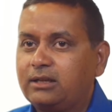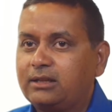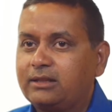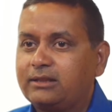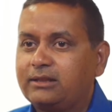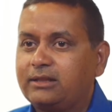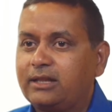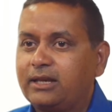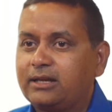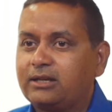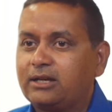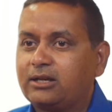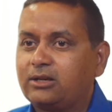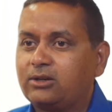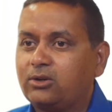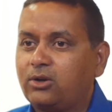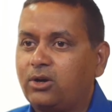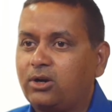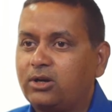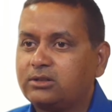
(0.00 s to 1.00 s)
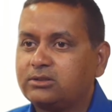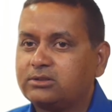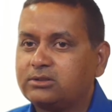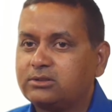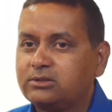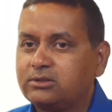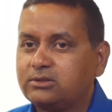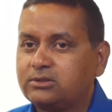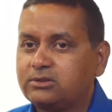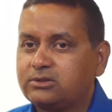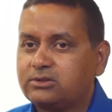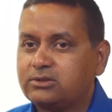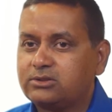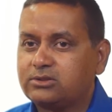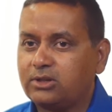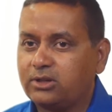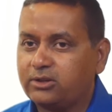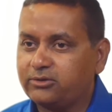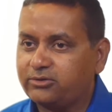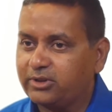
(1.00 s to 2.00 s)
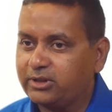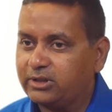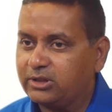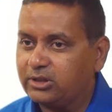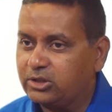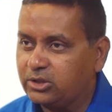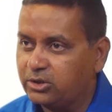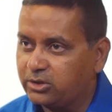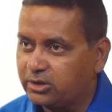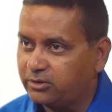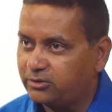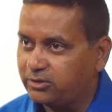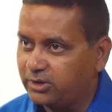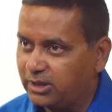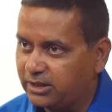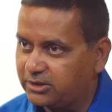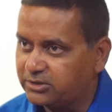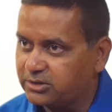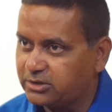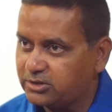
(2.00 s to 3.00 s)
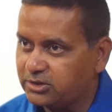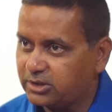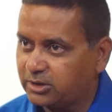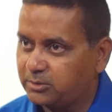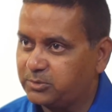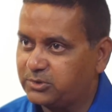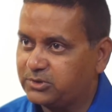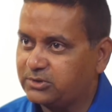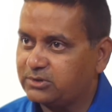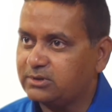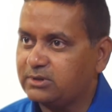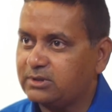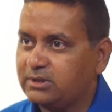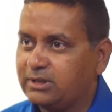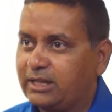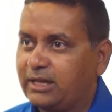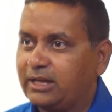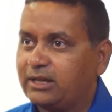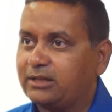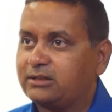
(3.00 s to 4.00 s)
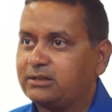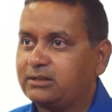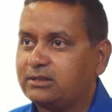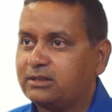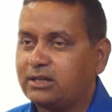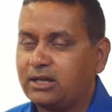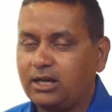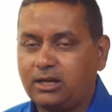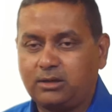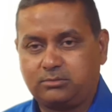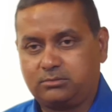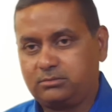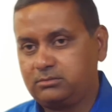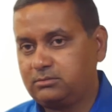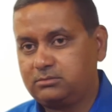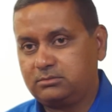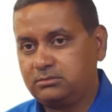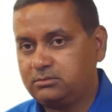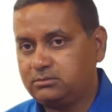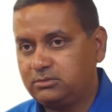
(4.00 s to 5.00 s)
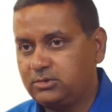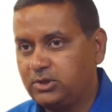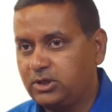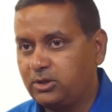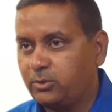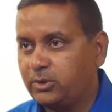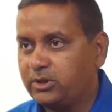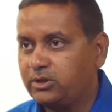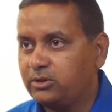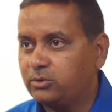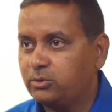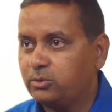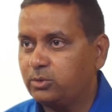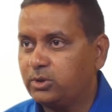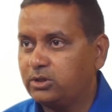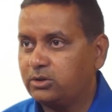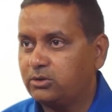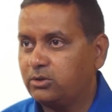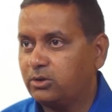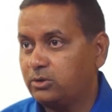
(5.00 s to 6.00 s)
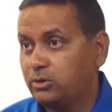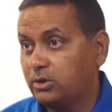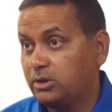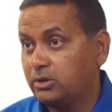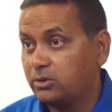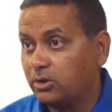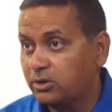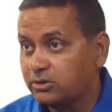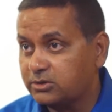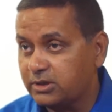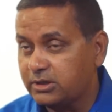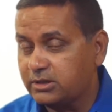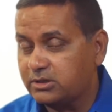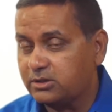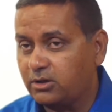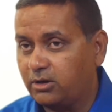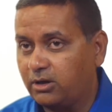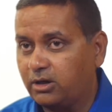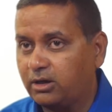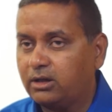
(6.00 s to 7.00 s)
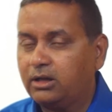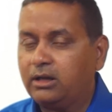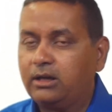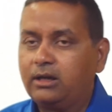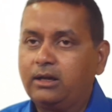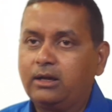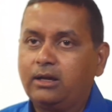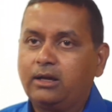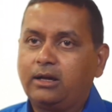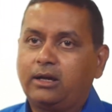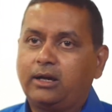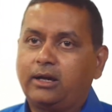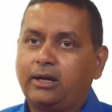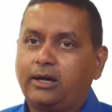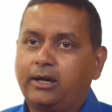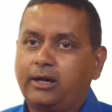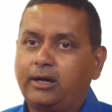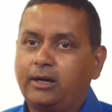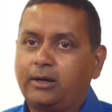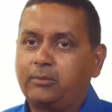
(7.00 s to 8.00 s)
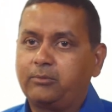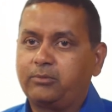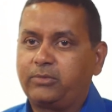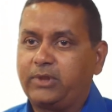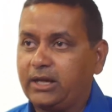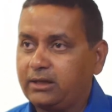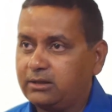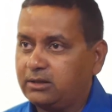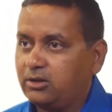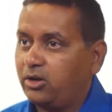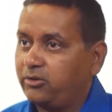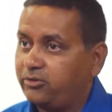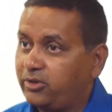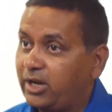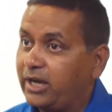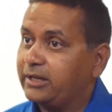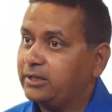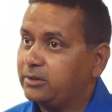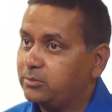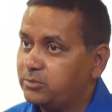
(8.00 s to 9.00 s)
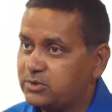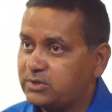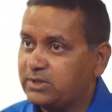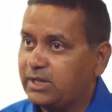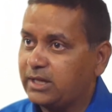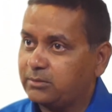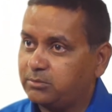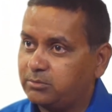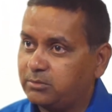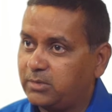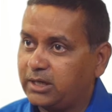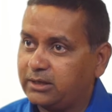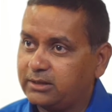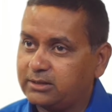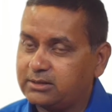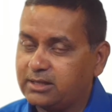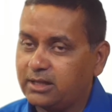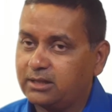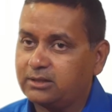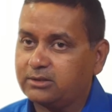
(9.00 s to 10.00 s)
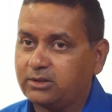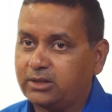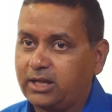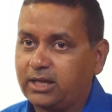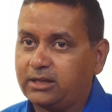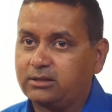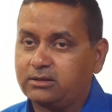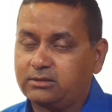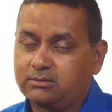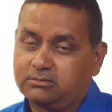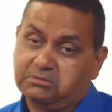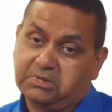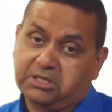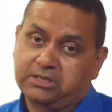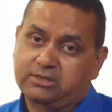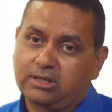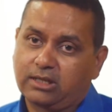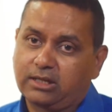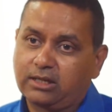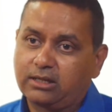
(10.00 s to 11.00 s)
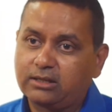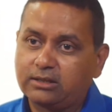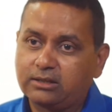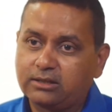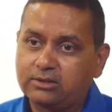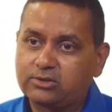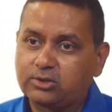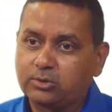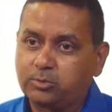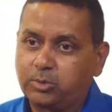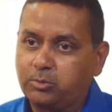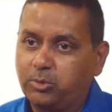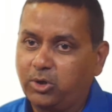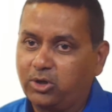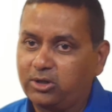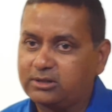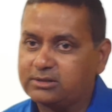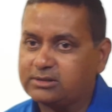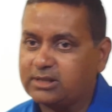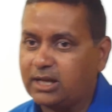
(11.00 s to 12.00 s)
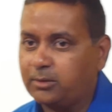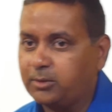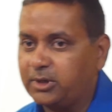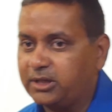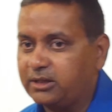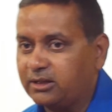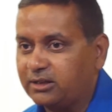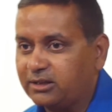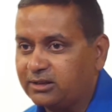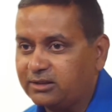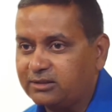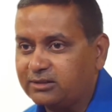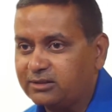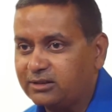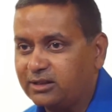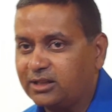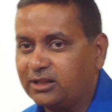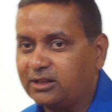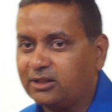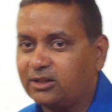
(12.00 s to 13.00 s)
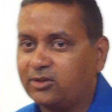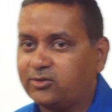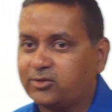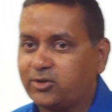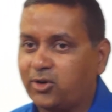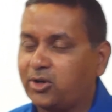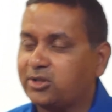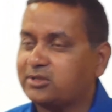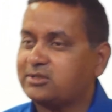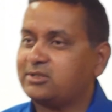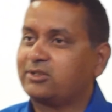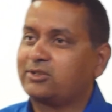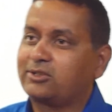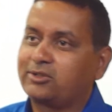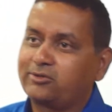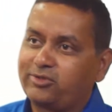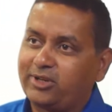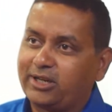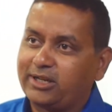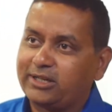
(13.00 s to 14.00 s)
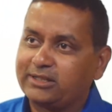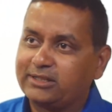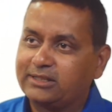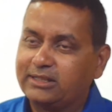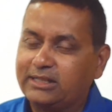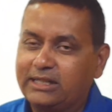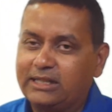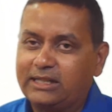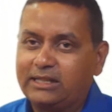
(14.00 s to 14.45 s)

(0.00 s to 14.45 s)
there are lots of intuitive relationships that come, when you go to a grocery store, that of items that might sell together. Let's say Super Bowl is coming, and of course you're going to find